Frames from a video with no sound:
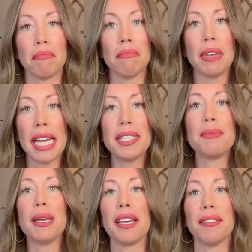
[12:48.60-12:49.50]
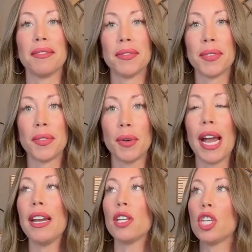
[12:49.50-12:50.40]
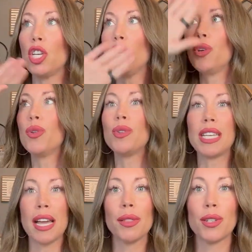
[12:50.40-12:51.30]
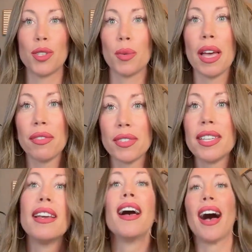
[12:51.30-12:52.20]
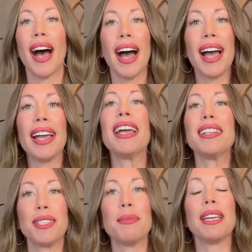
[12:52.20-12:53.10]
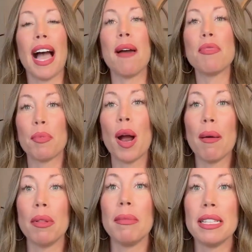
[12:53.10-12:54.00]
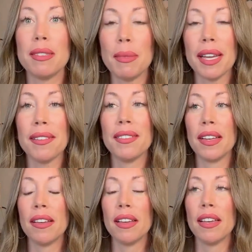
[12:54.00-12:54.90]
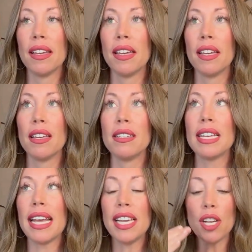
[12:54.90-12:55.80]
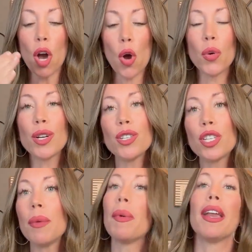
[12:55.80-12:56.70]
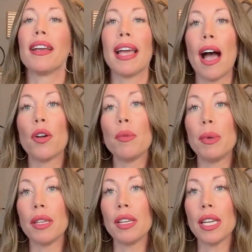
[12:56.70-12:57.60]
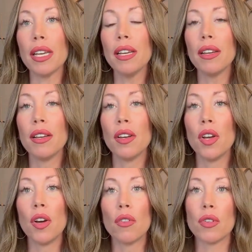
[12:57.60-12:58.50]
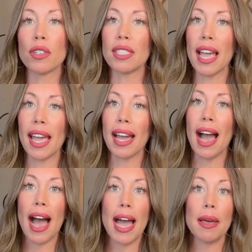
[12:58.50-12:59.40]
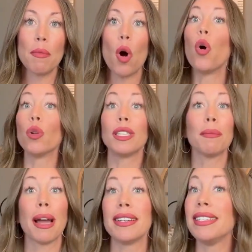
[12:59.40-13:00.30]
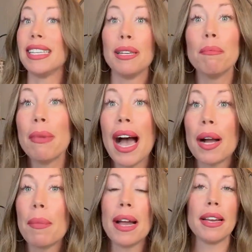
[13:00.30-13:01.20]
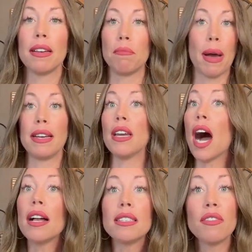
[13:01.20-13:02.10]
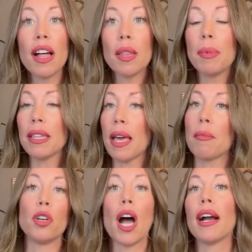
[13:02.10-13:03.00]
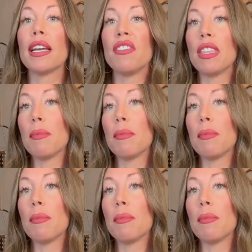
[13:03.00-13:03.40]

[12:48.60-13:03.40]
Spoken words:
it's me, right? Cue Taylor Swift. Hi, it's me. I'm the problem. It's me. Taking ownership and accountability for saying I'm holding my team back by not developing them or not giving them an